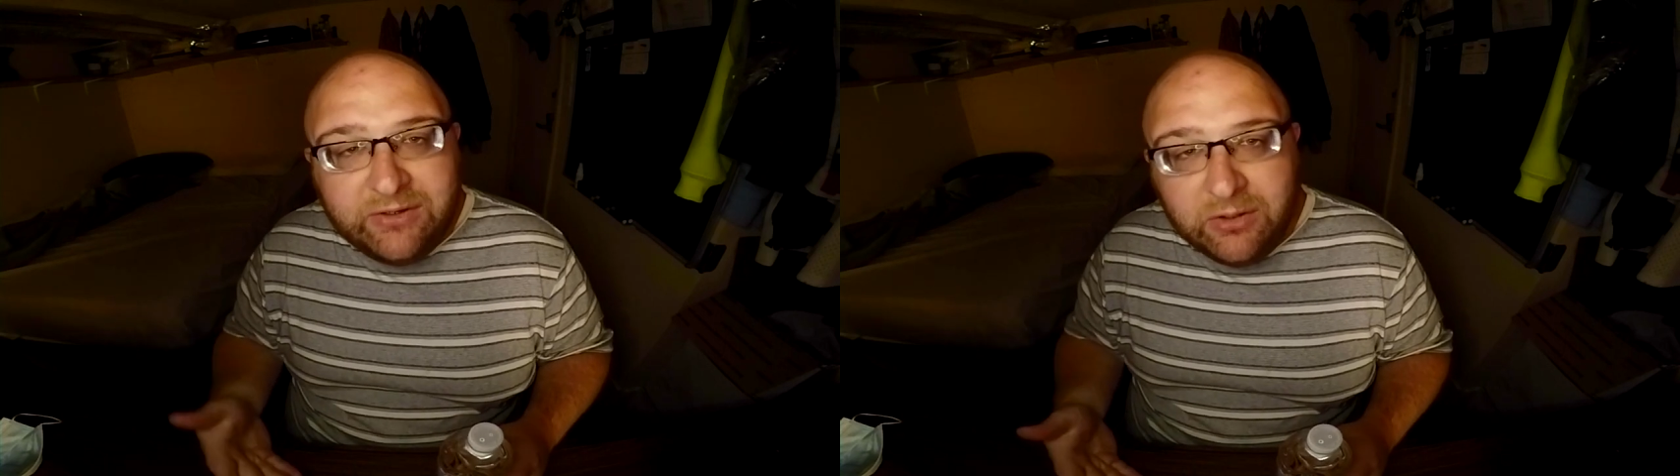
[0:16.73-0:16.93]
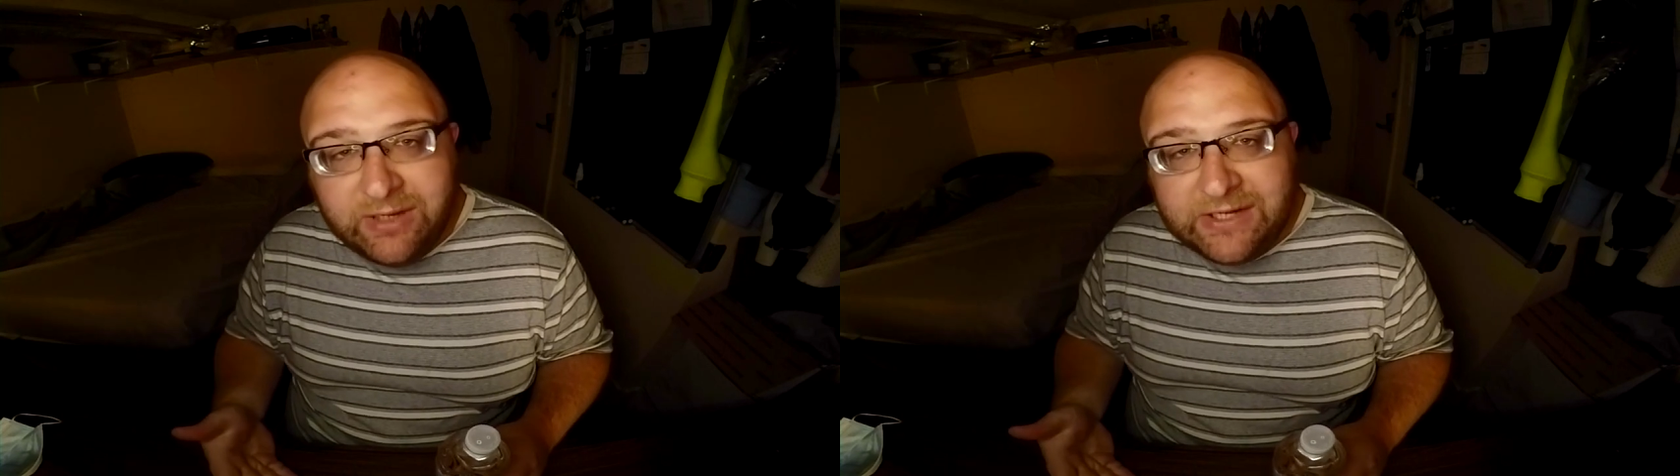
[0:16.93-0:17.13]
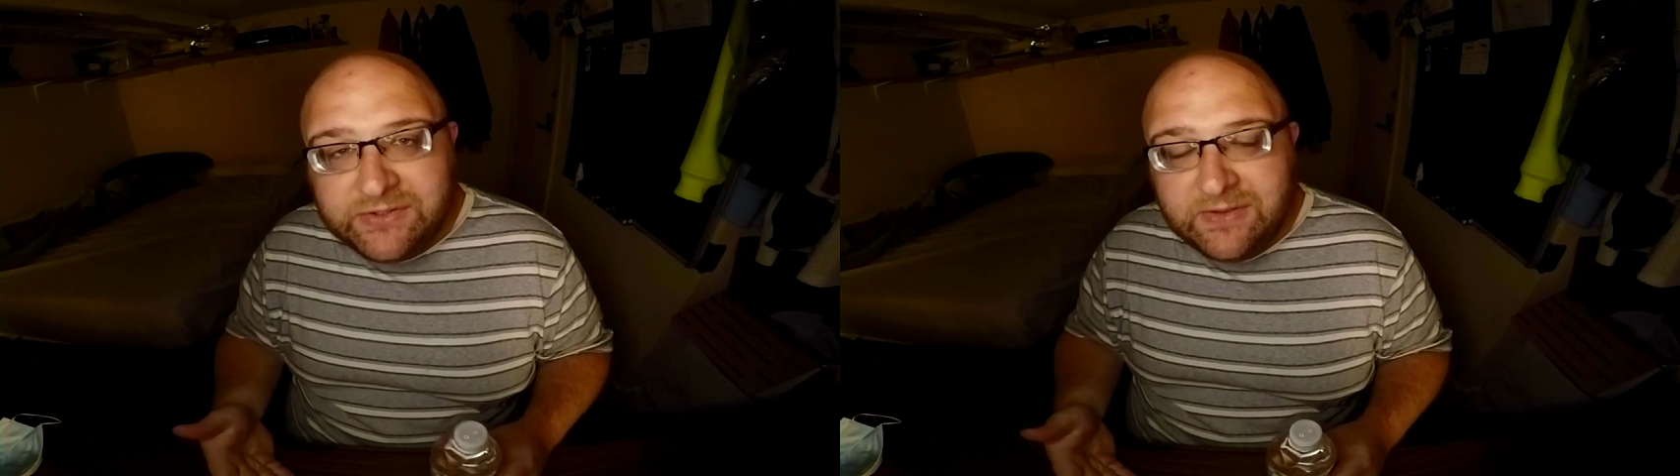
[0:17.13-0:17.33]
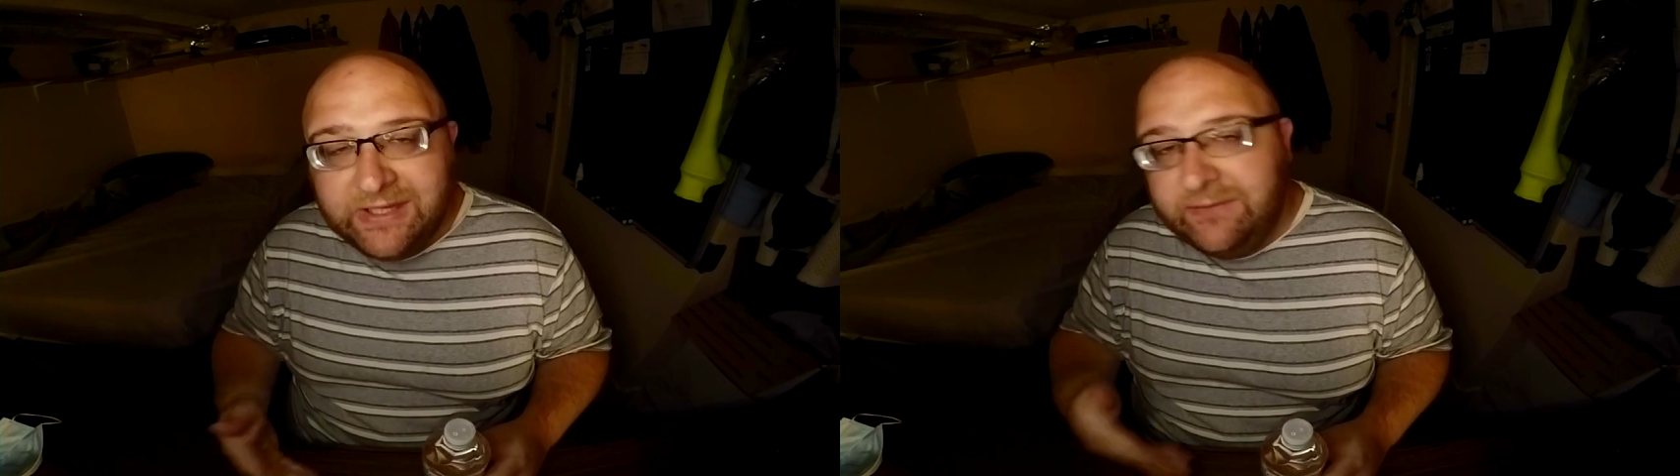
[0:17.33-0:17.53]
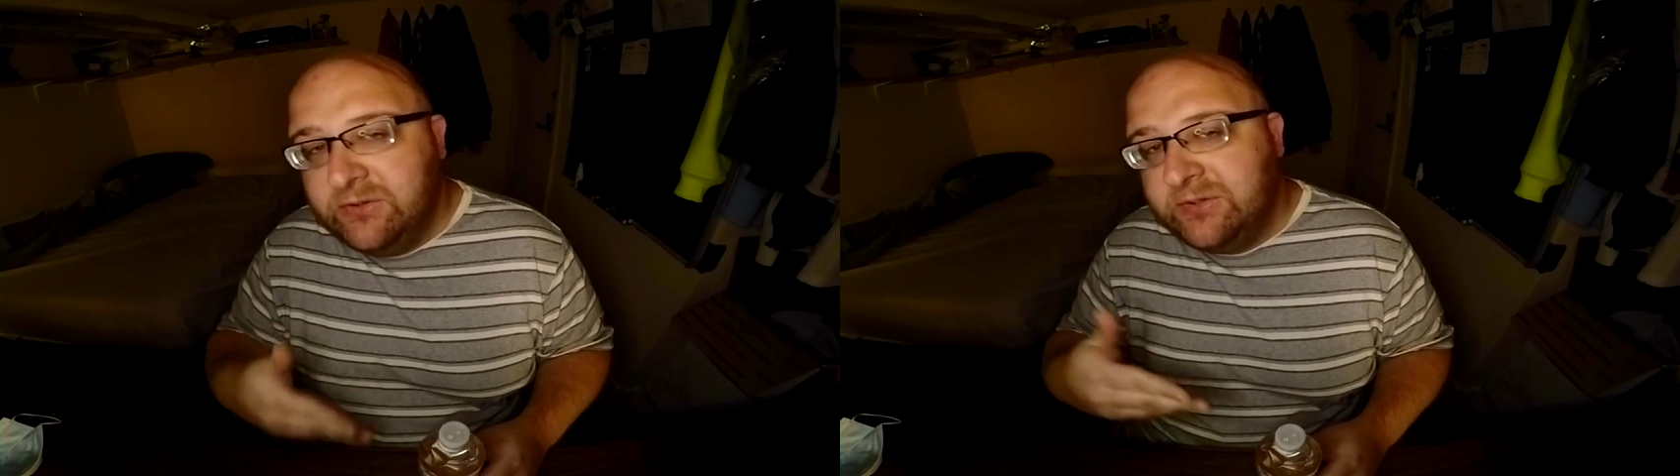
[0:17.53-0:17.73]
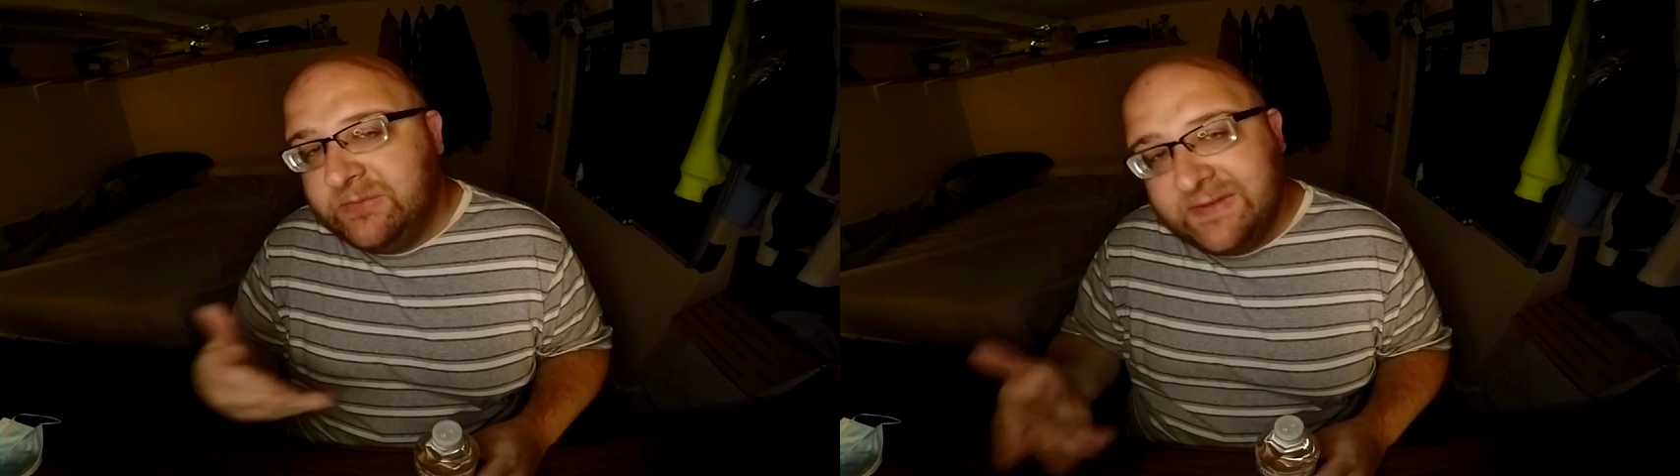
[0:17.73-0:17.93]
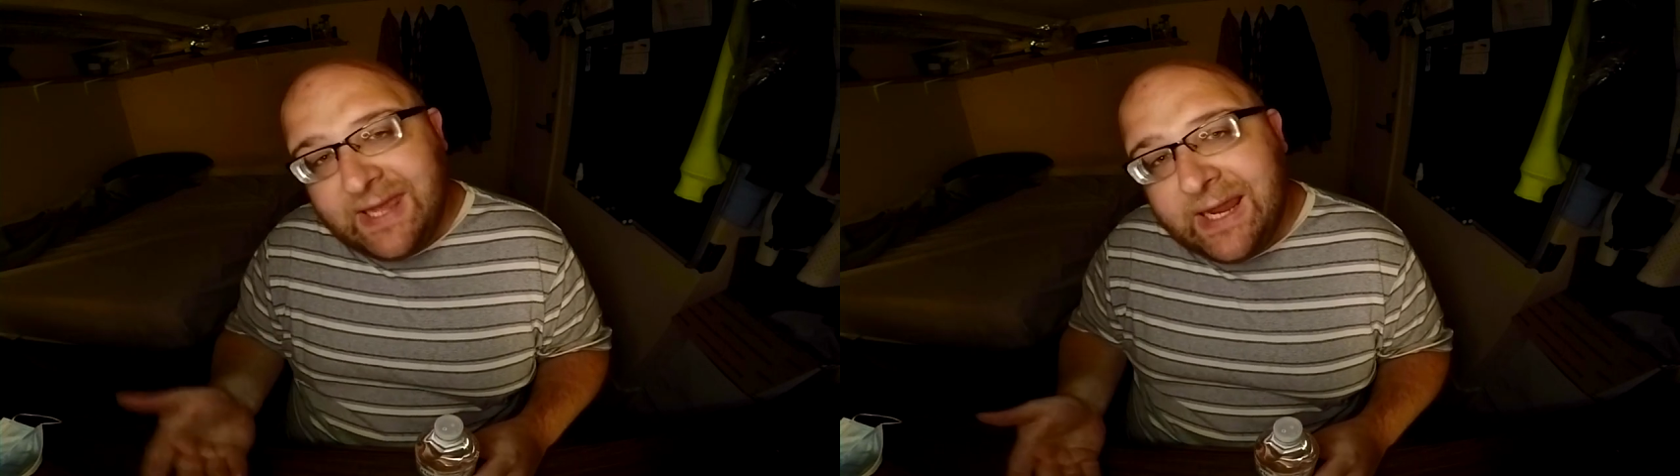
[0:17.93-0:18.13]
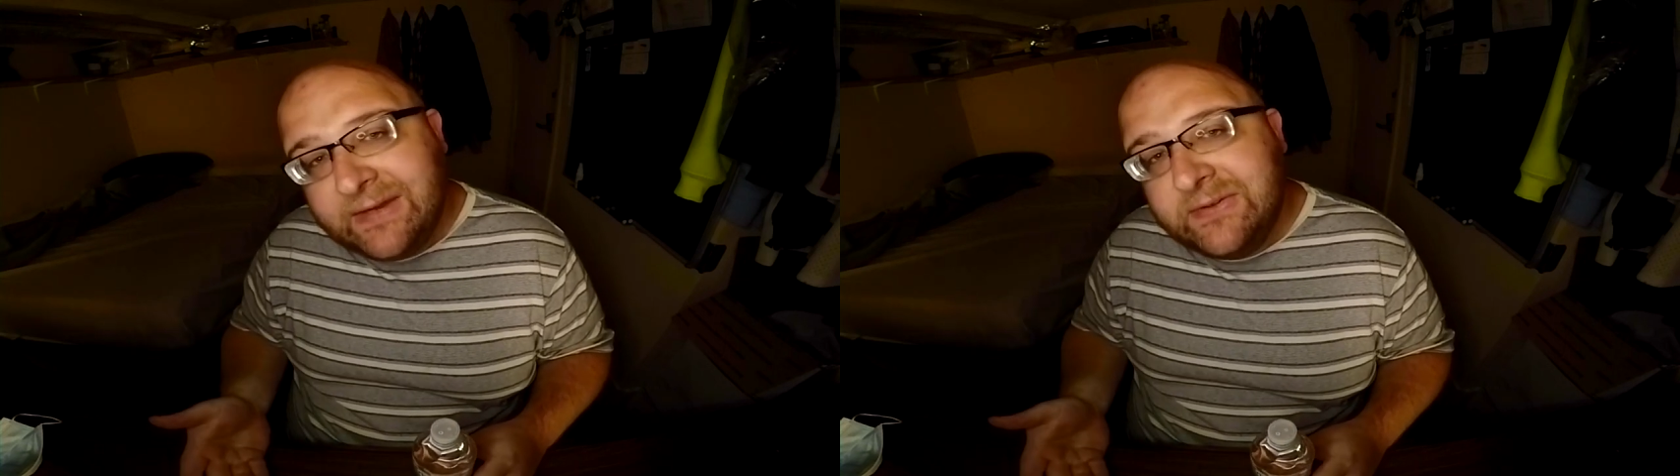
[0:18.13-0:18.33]
donation, they give you some
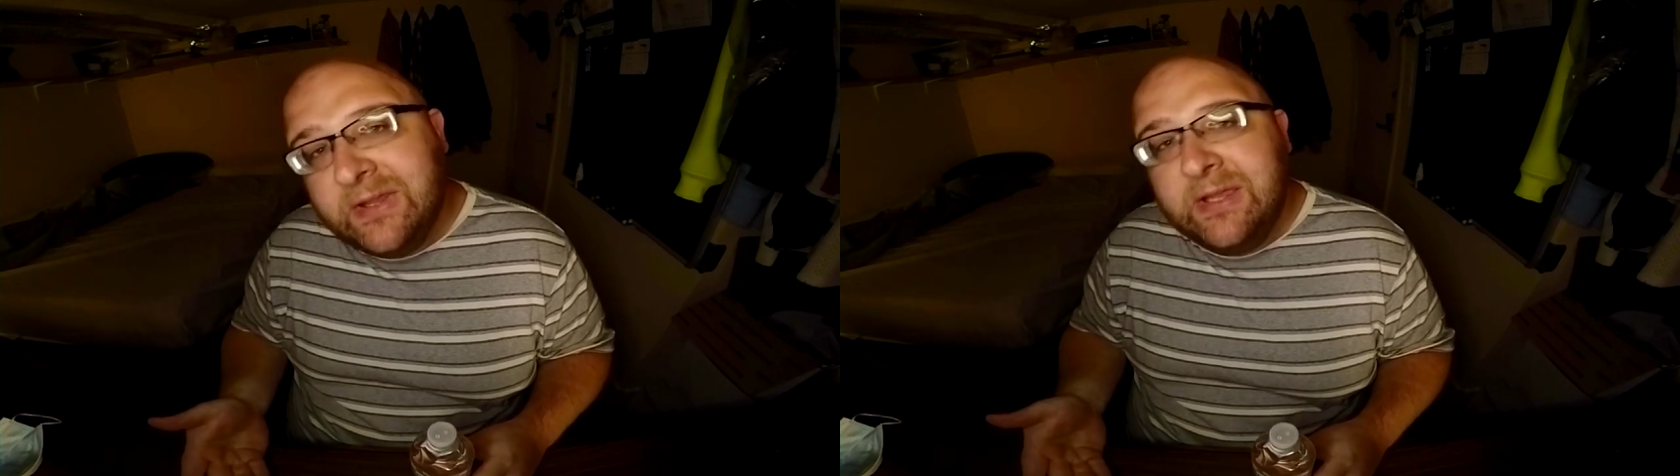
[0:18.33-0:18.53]
snacks,